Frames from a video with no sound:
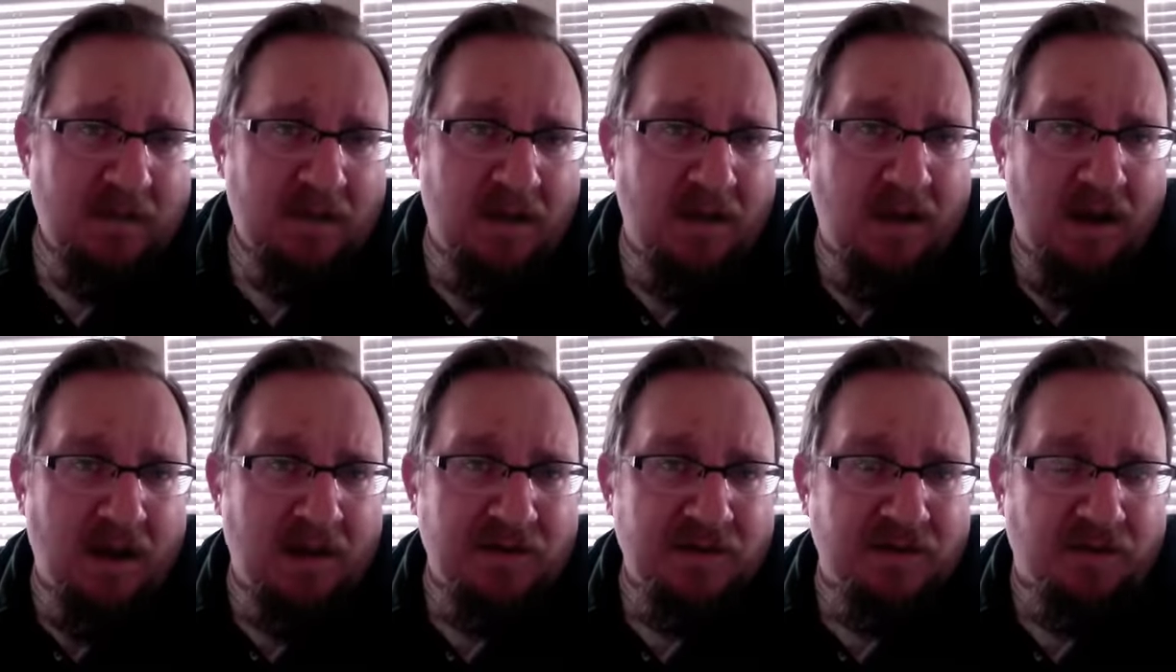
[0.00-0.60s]

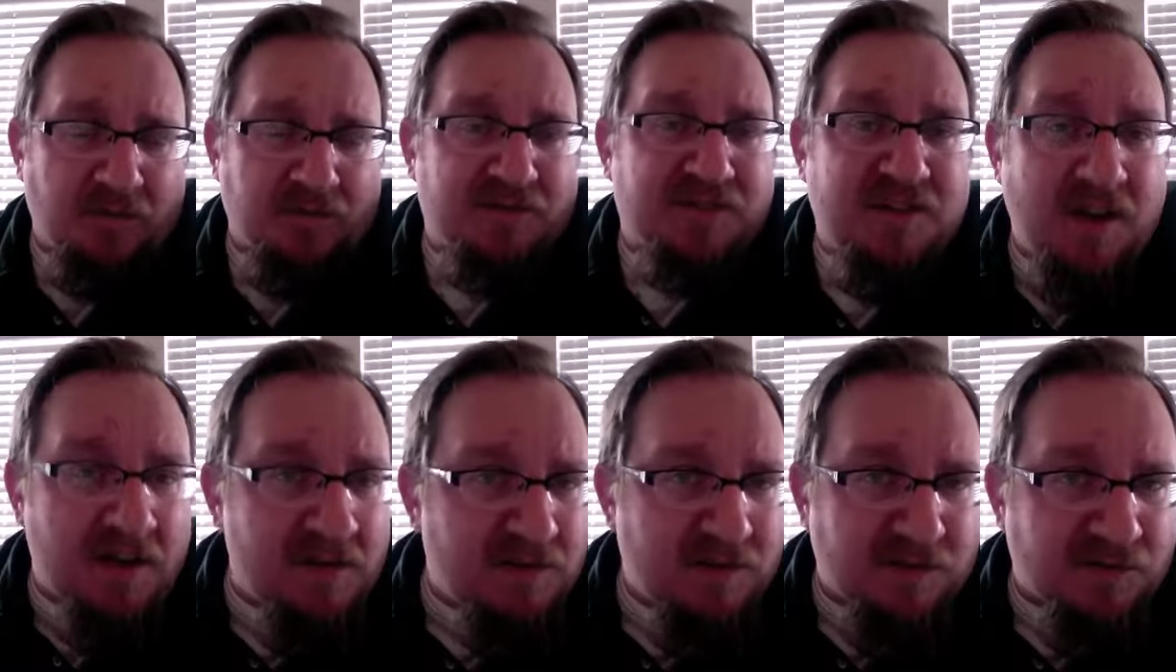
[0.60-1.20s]
uh, you know,
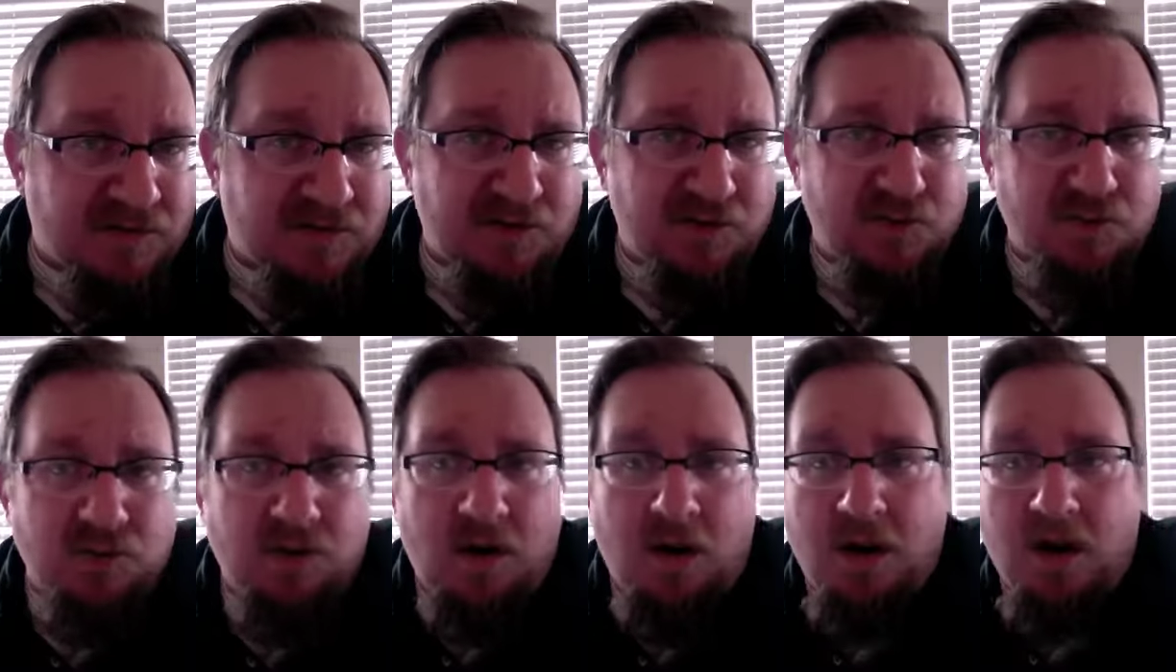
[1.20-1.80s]
Southerners
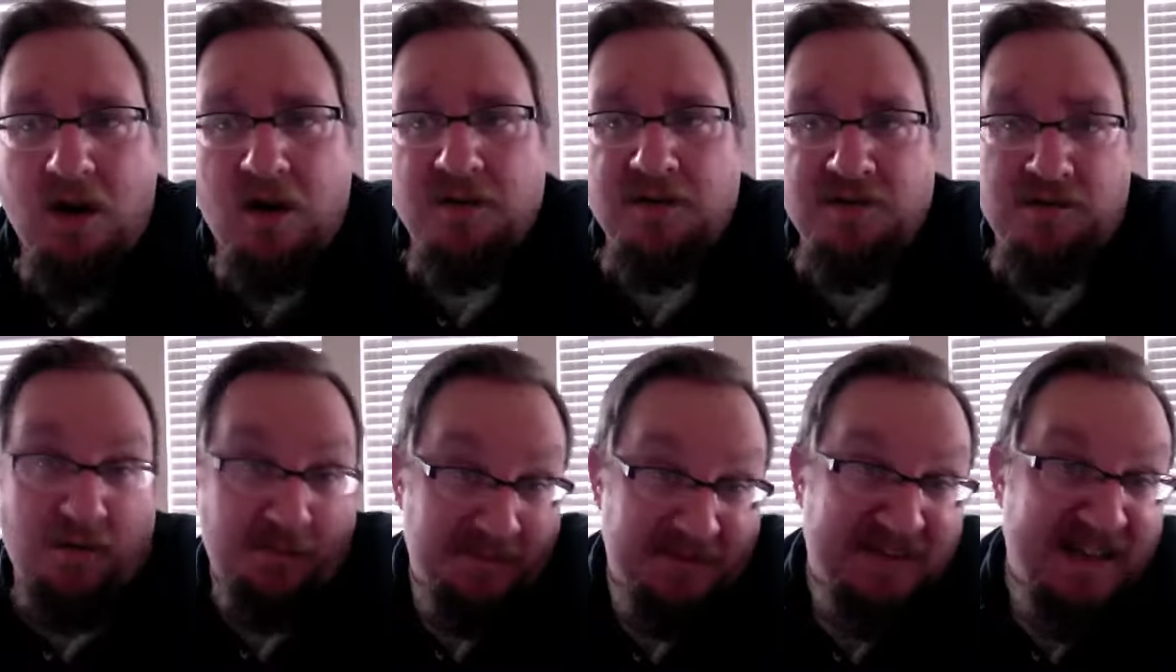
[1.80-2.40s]
who are, you
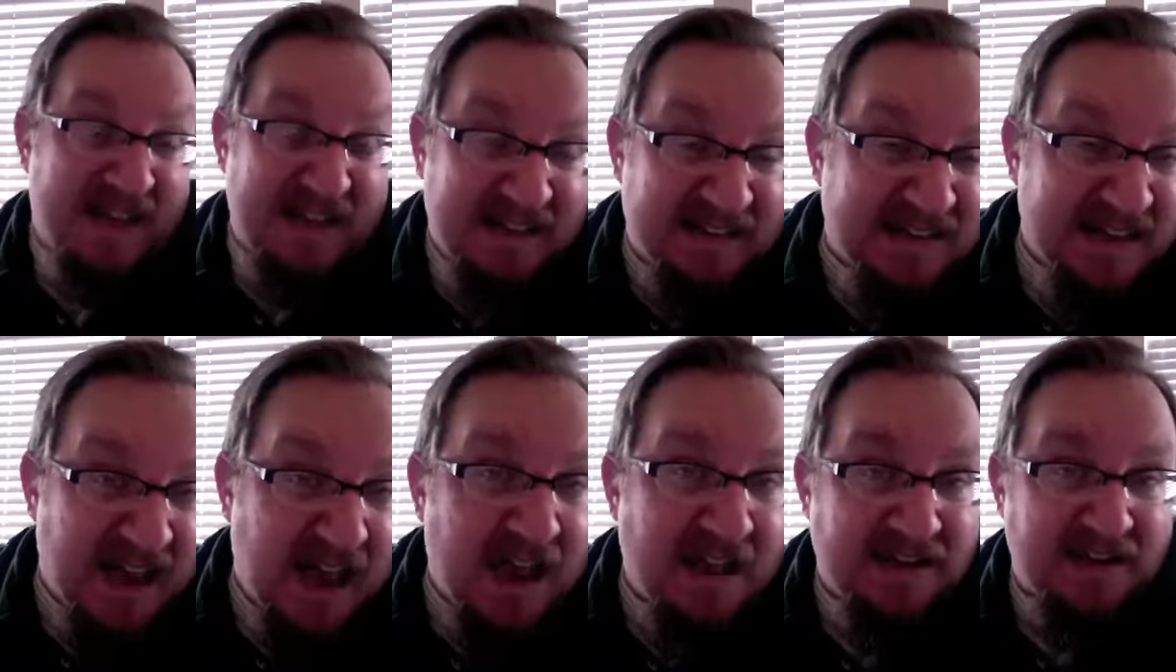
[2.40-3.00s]
know, upset at
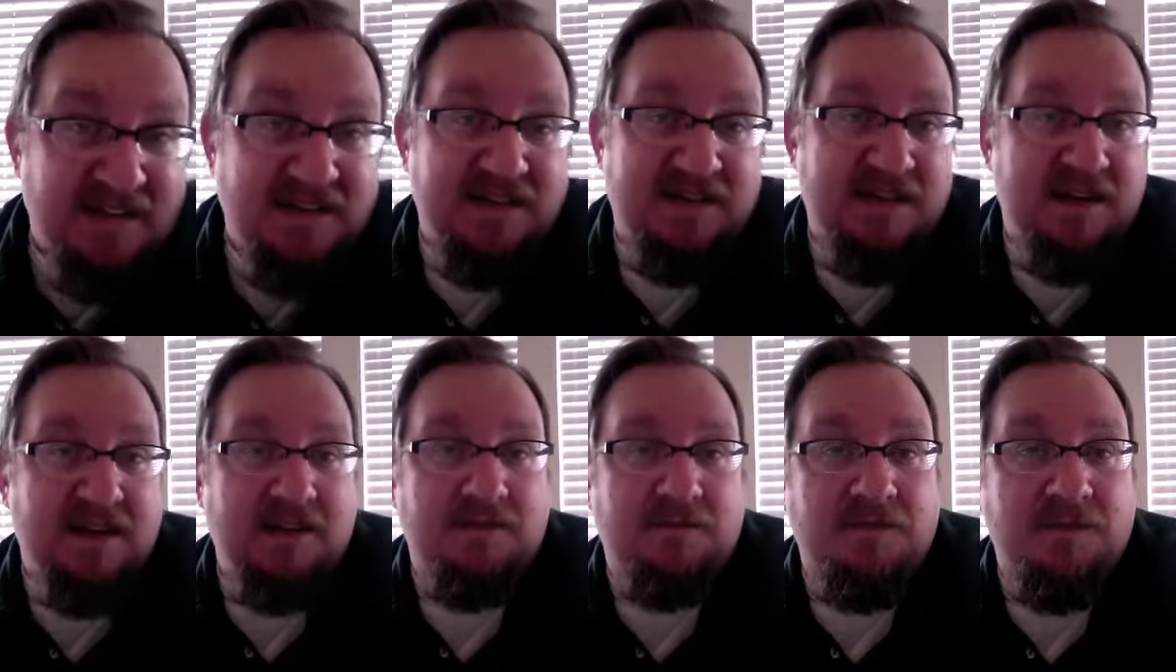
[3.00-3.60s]
the idea that
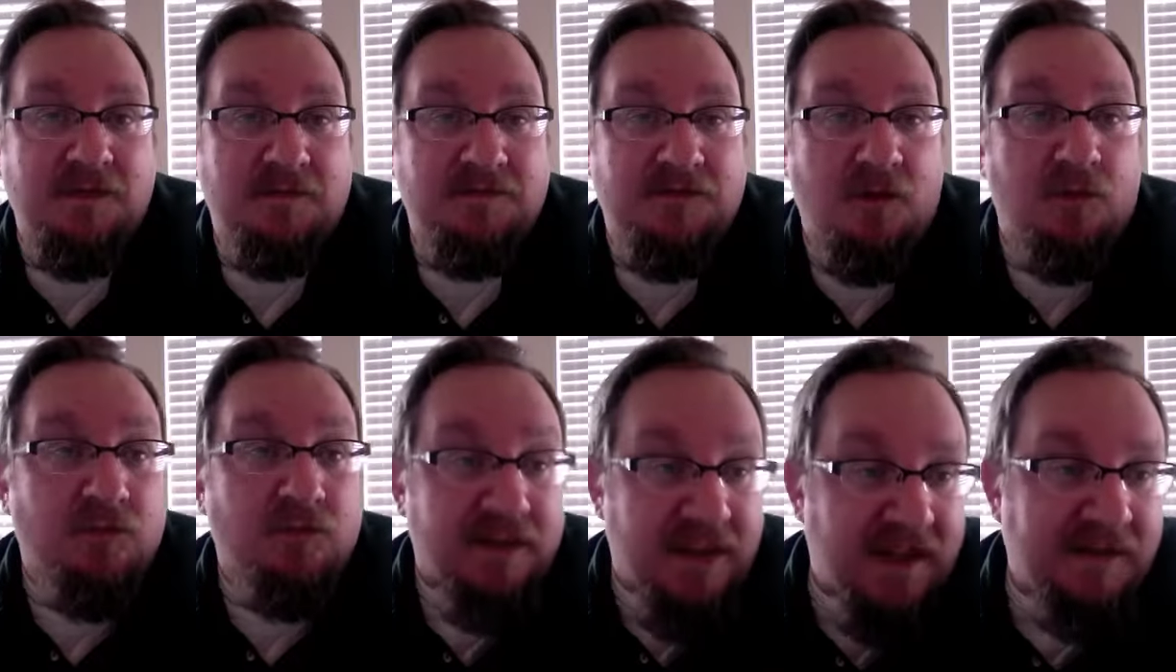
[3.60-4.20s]
they, you know,
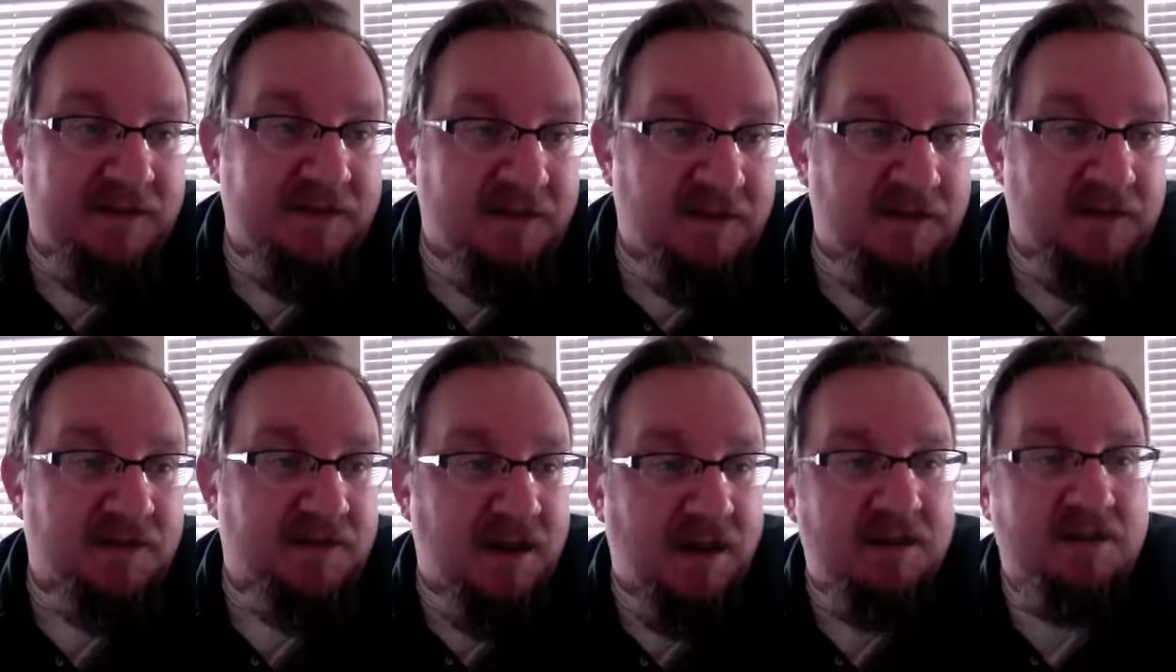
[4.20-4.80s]
don't get to
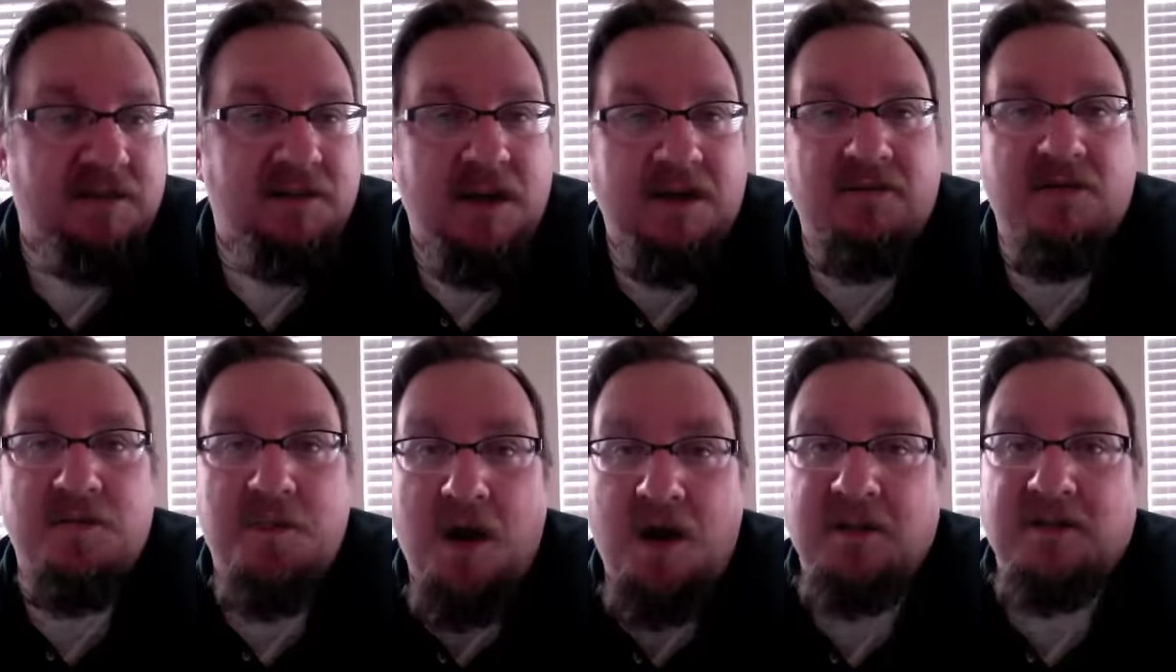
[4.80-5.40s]
extend
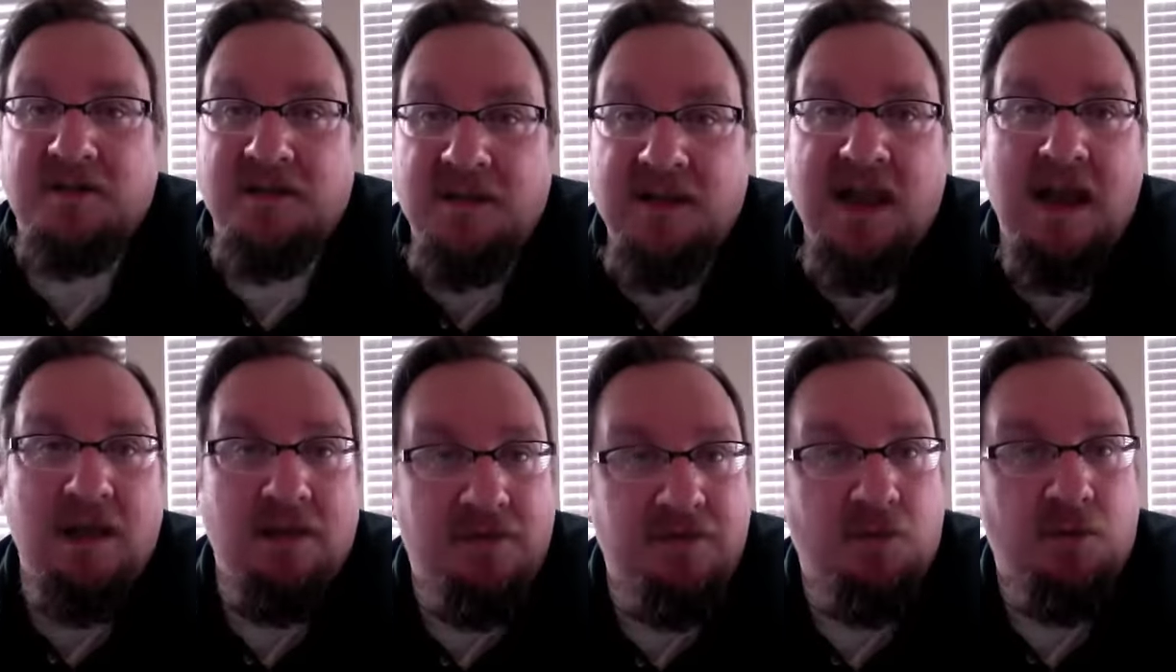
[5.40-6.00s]
slavery possibly to
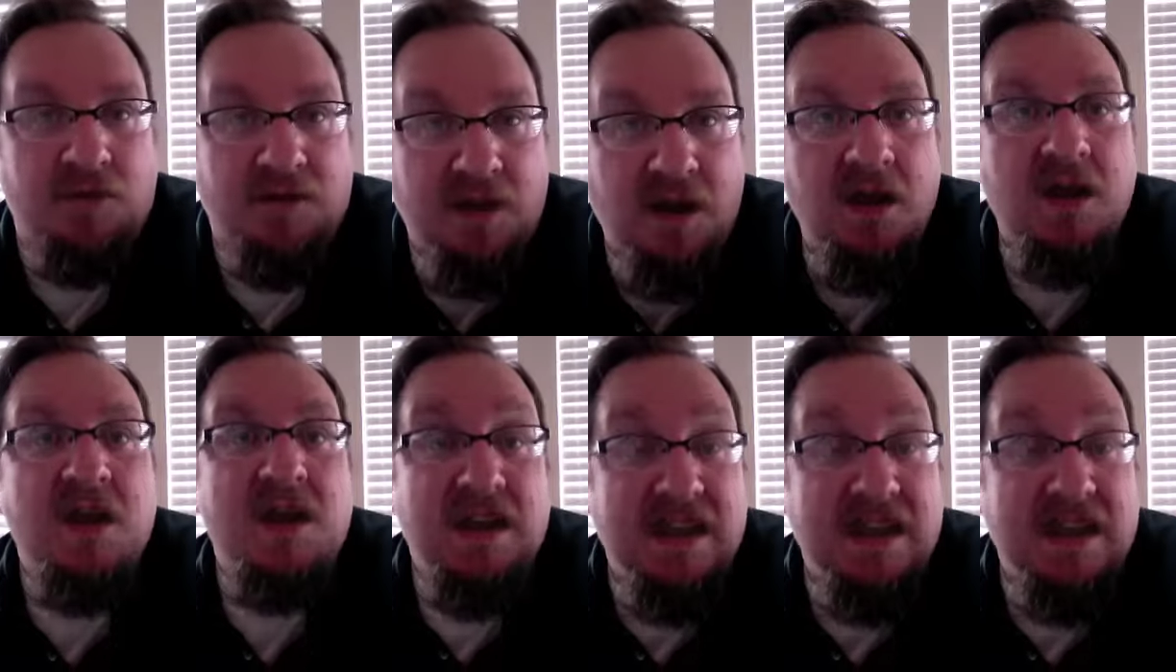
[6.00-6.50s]
California,